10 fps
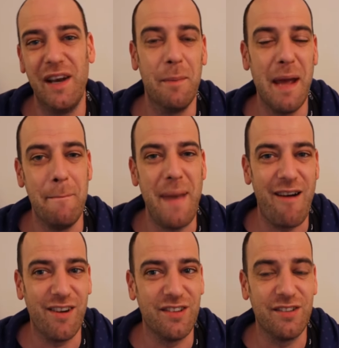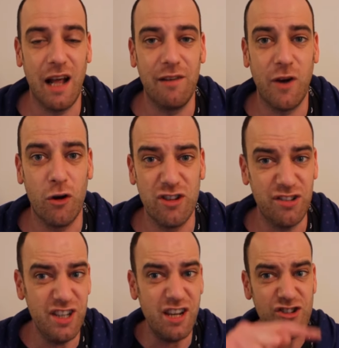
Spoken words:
A bit embarrassed and self-conscious.